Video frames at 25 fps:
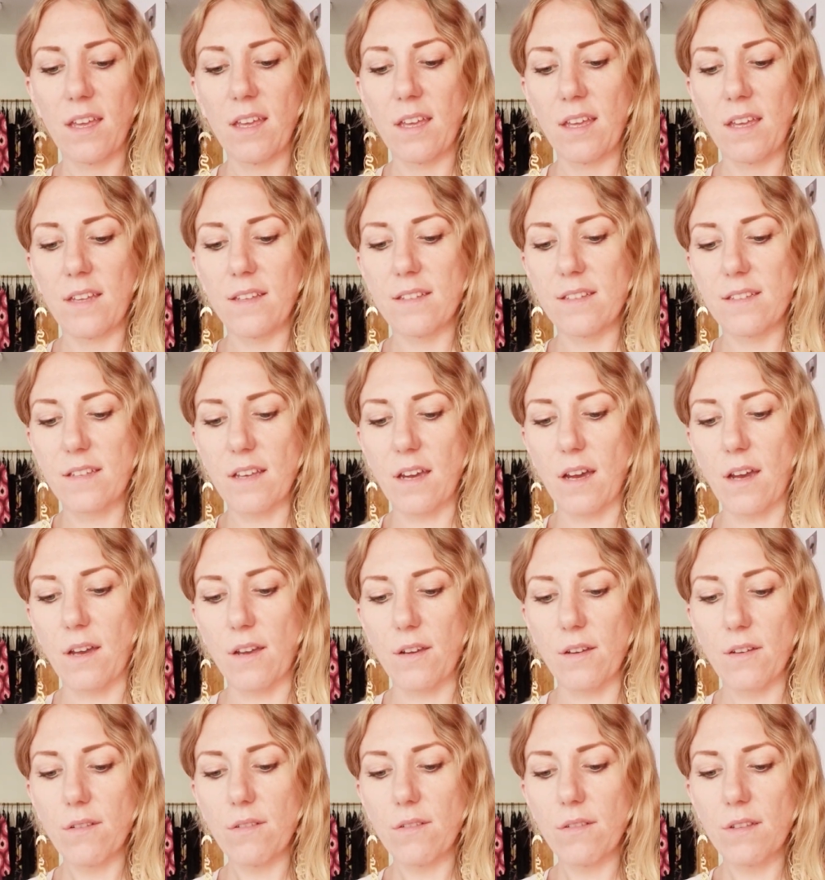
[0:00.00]
So
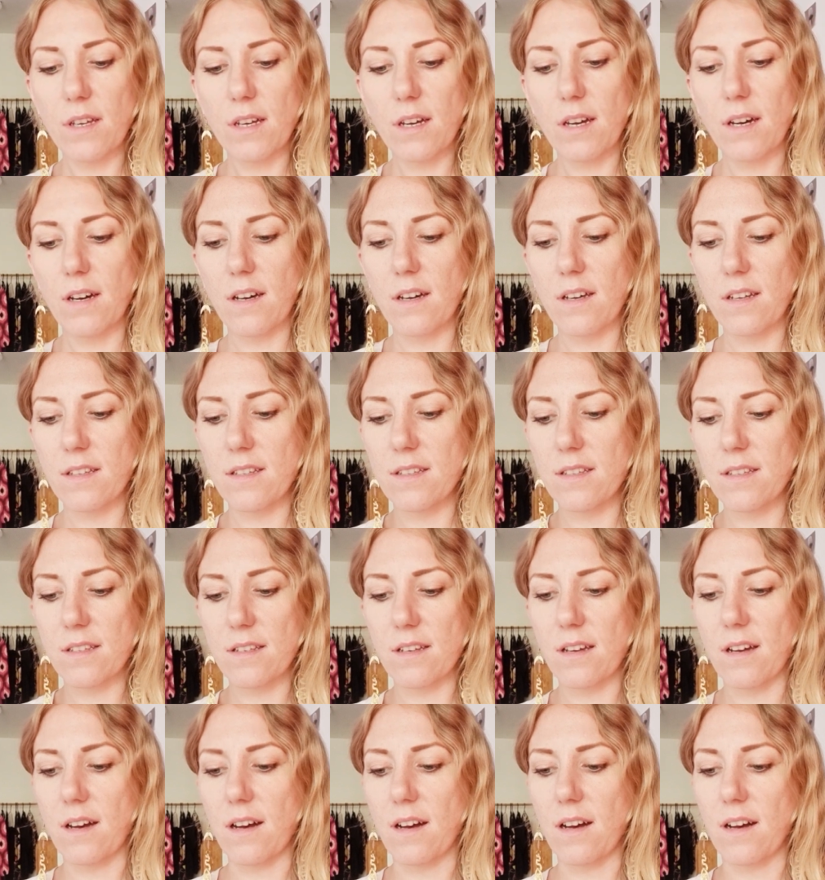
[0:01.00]
the cards
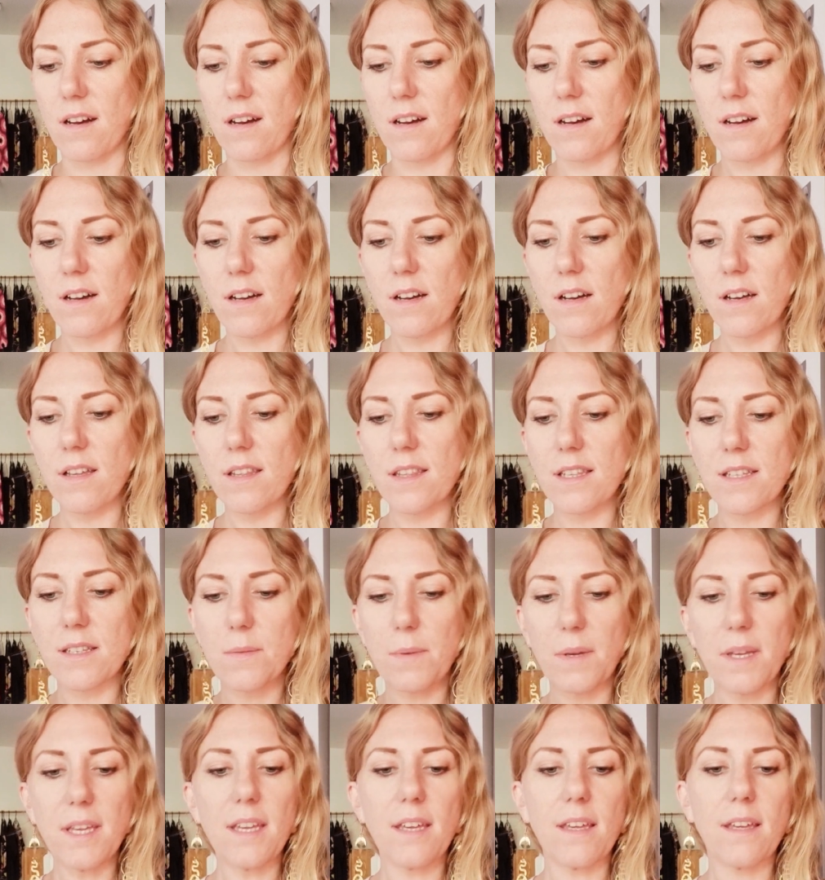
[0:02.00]
are, this
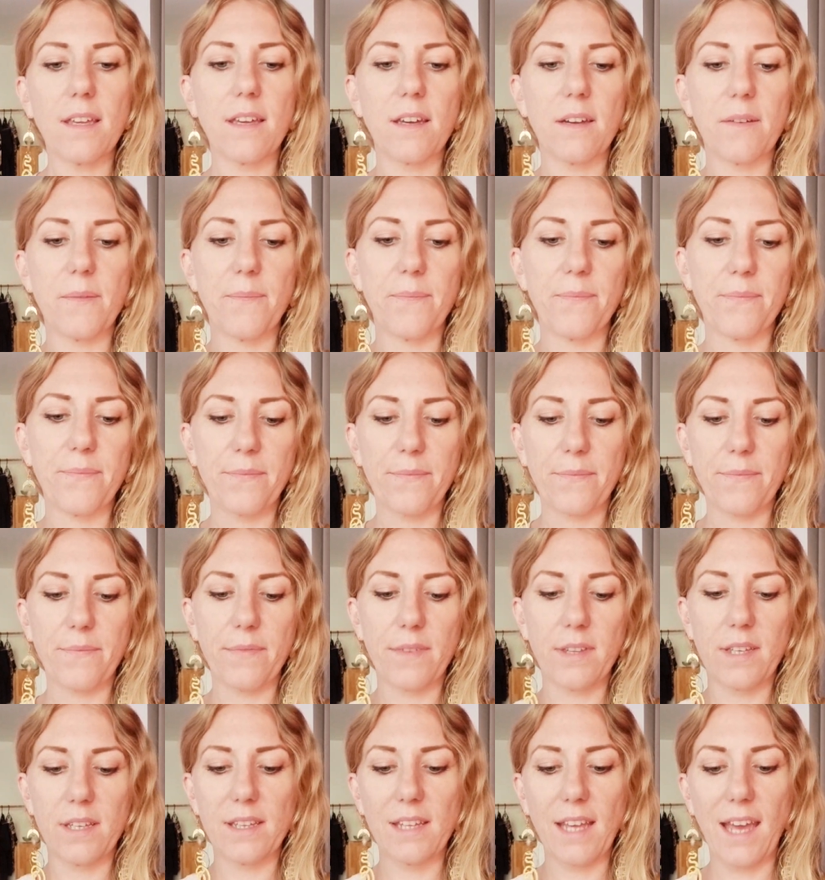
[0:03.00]
week,
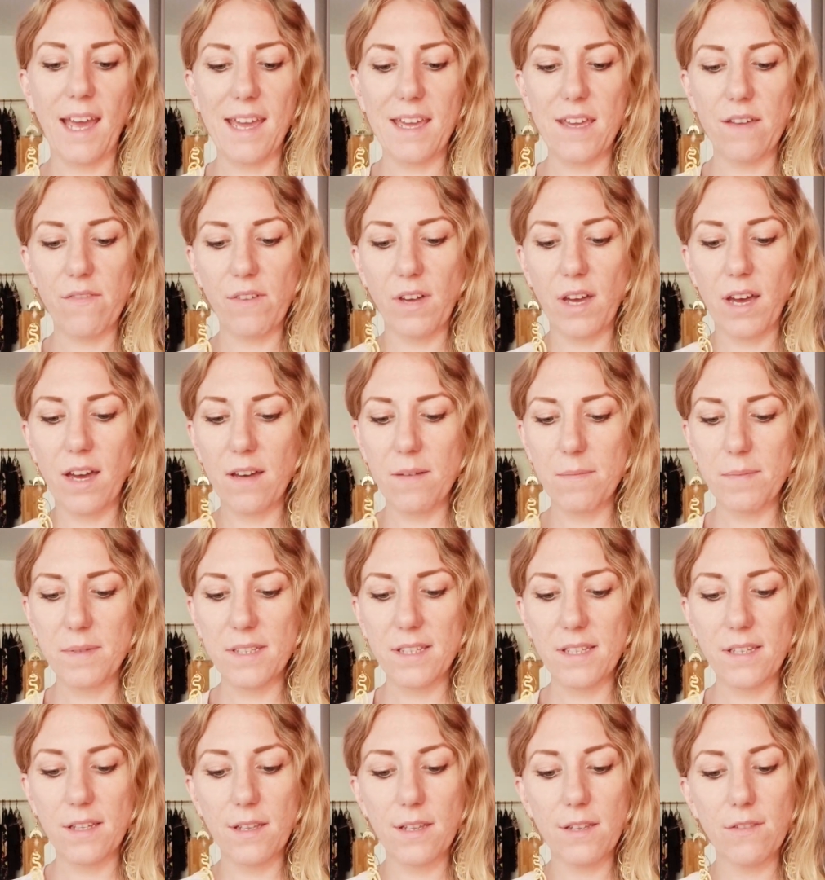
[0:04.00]
the Eight of Cups
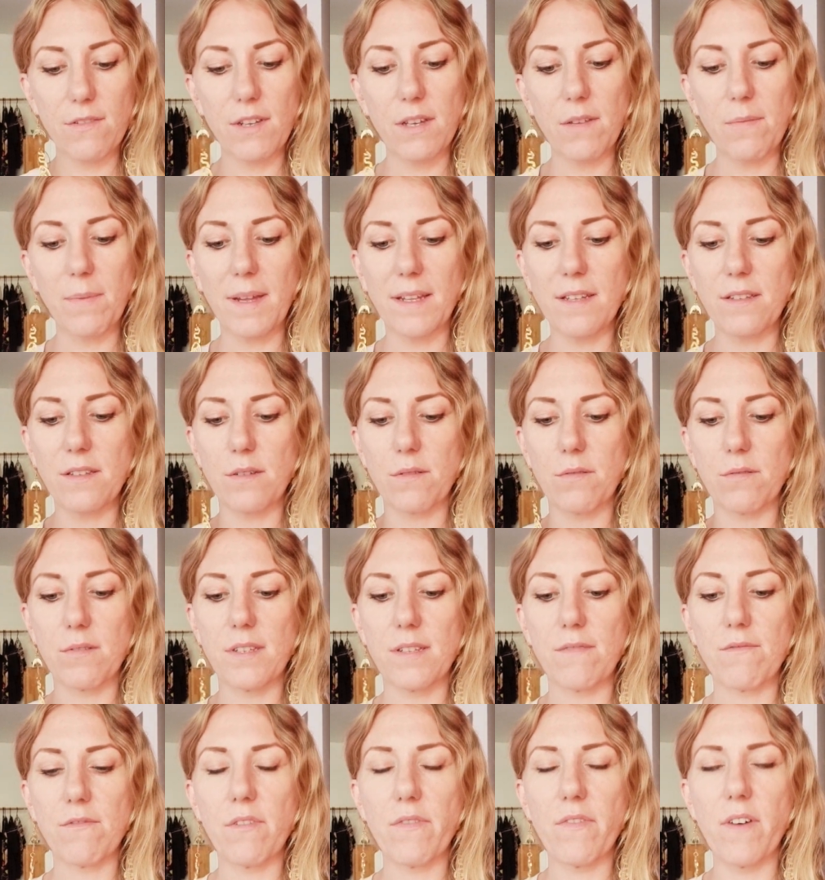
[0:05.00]
and the Three of Pentacles
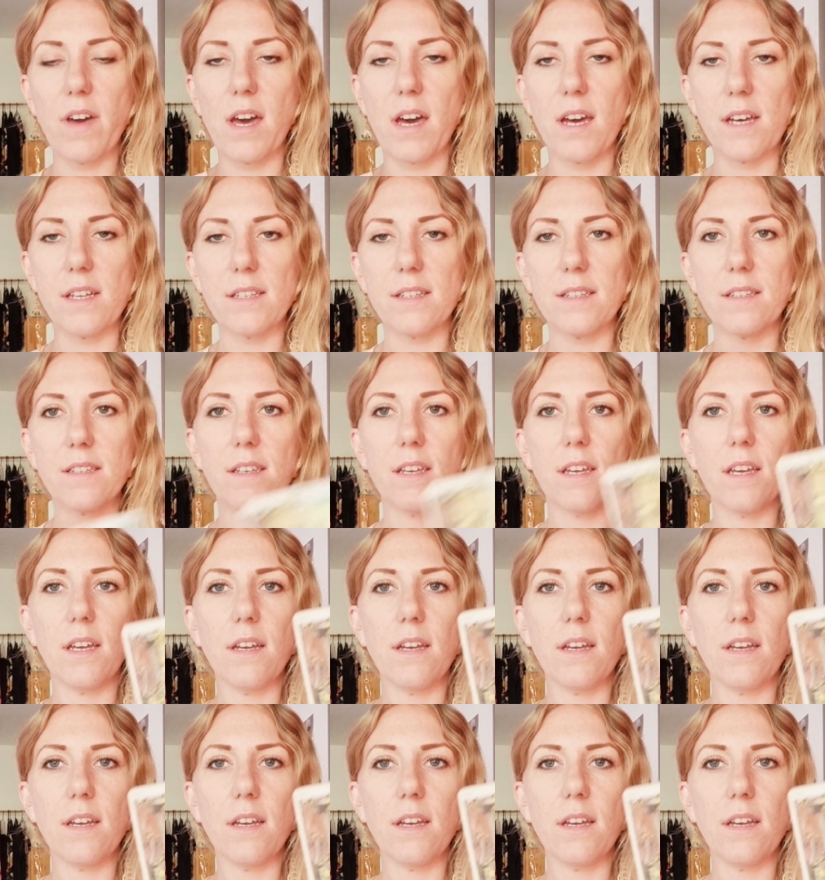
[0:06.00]
in reverse.